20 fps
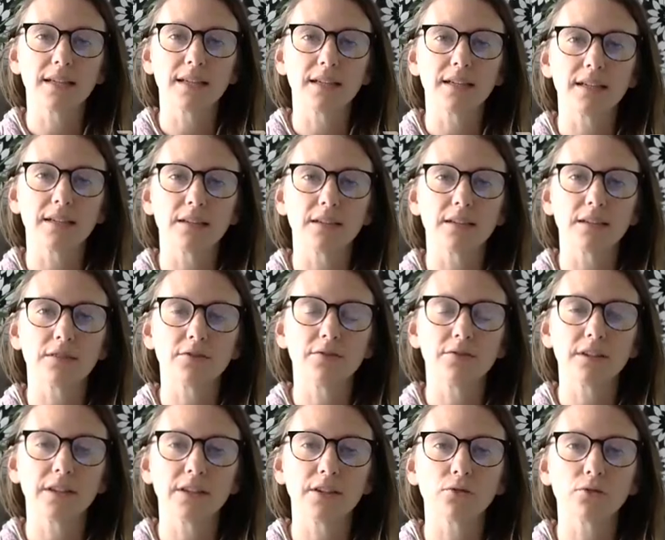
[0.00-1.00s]
in
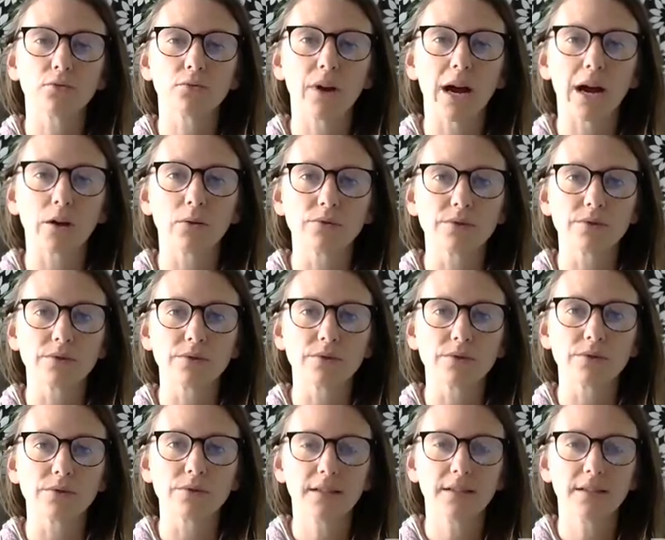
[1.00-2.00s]
feeling
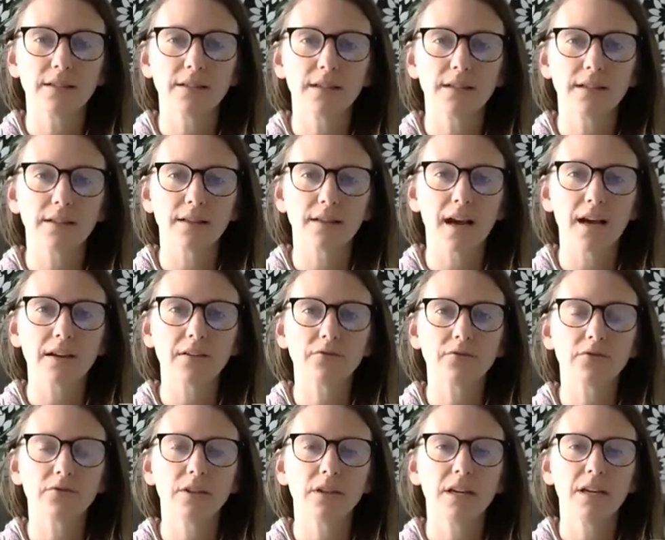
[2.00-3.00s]
grounded in life,
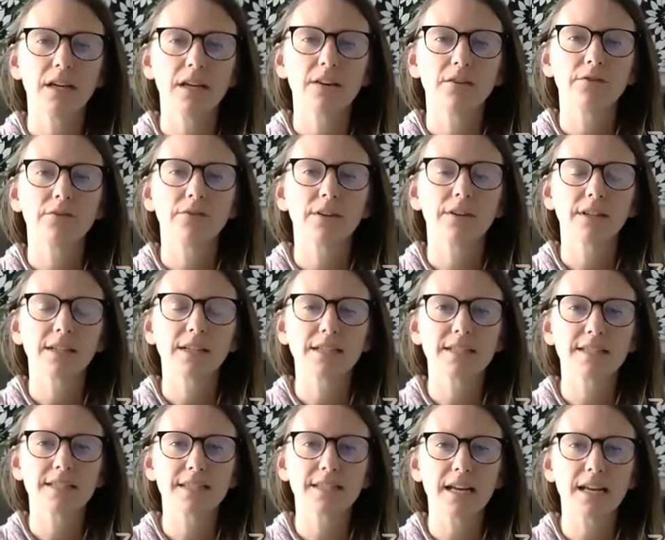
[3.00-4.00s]
feeling
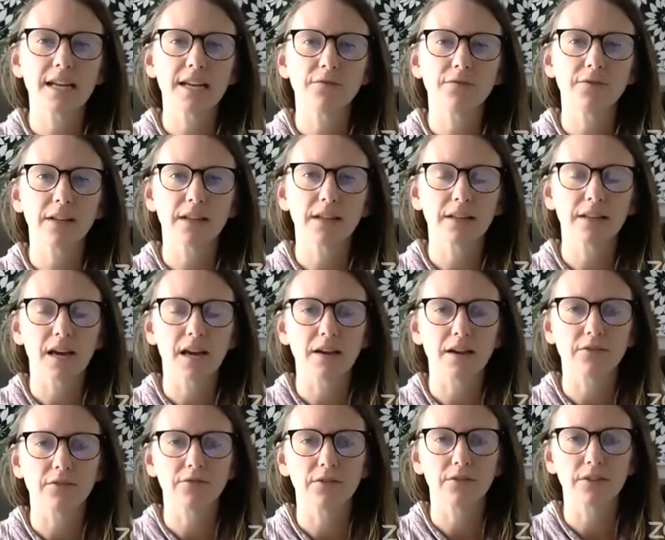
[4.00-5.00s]
safe in
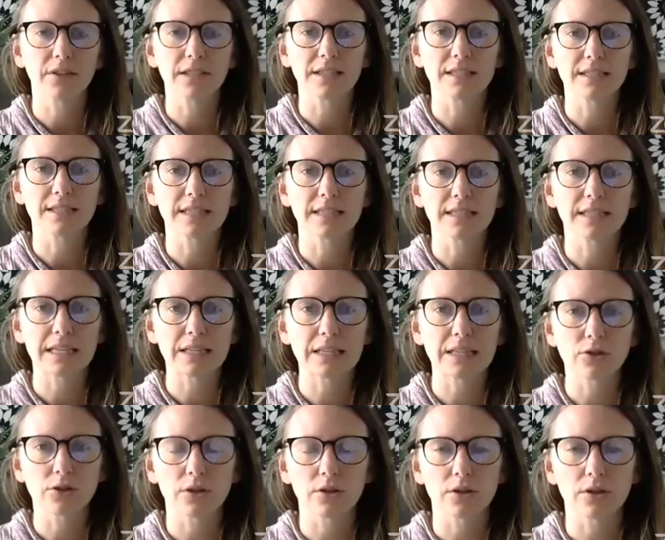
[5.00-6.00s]
life, feeling
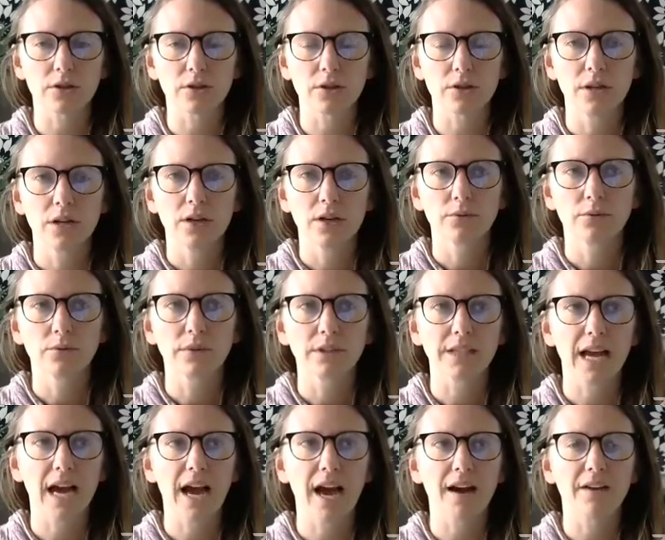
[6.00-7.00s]
centered, really
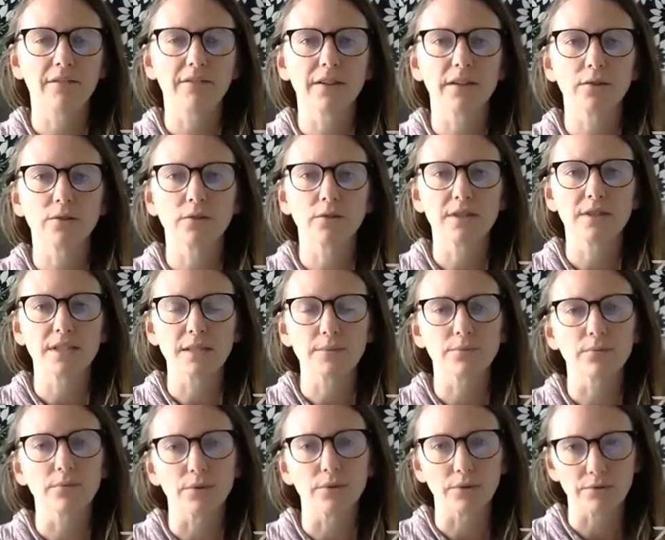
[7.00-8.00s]
having deep
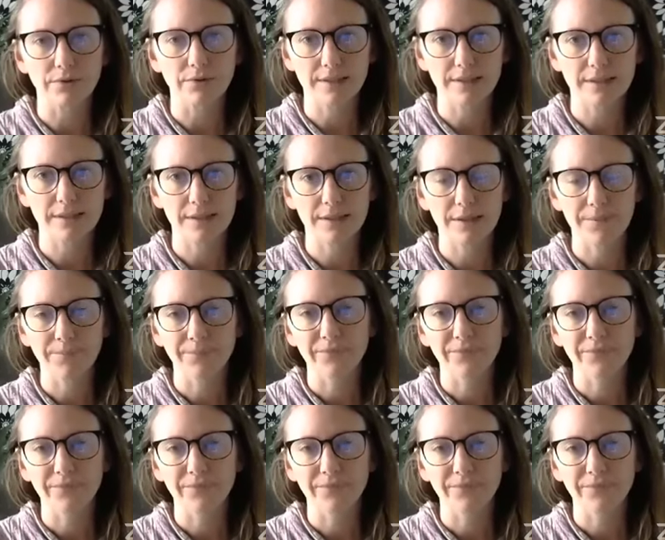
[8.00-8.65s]
roots.